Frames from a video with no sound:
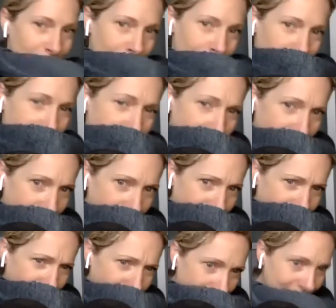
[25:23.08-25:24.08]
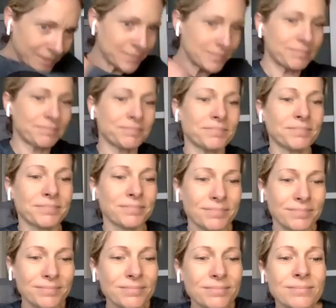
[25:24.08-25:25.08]
Your relationship with your body
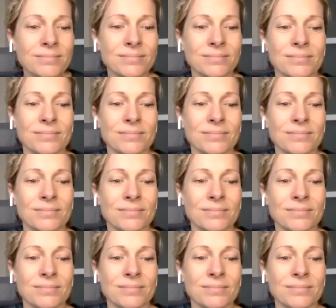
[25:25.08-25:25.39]
isn't any